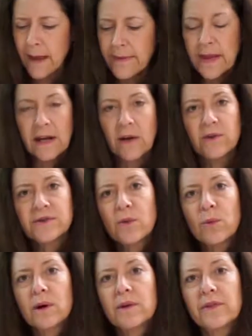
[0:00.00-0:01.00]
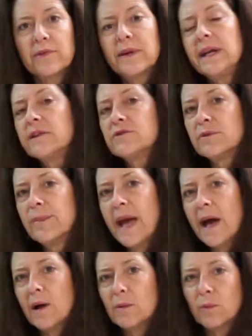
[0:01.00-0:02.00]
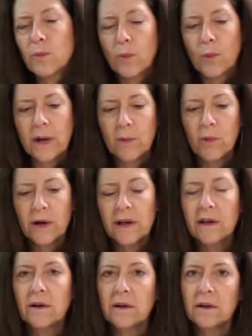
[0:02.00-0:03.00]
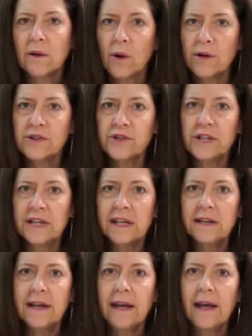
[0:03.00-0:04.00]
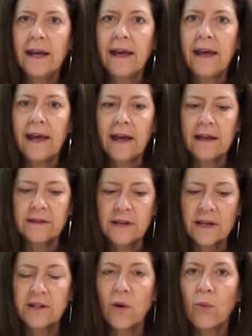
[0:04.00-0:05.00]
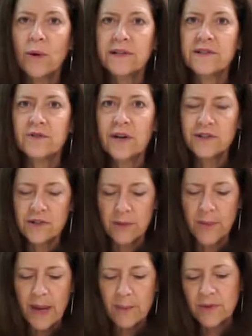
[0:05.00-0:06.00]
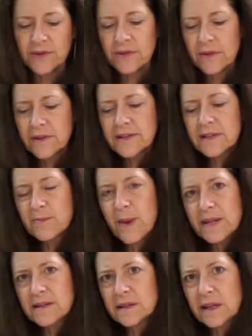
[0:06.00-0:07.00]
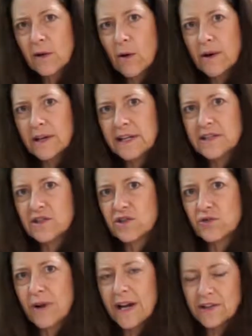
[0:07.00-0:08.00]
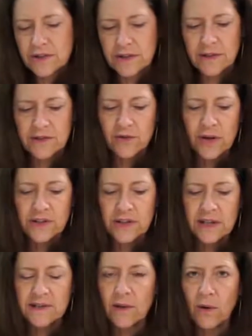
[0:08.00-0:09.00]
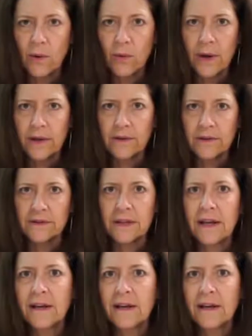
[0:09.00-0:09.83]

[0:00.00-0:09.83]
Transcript: then I also work on 300 pound when I'm working on a large sheet and I don't want to stretch the paper. So this is basically already stretched. Stretching is a whole other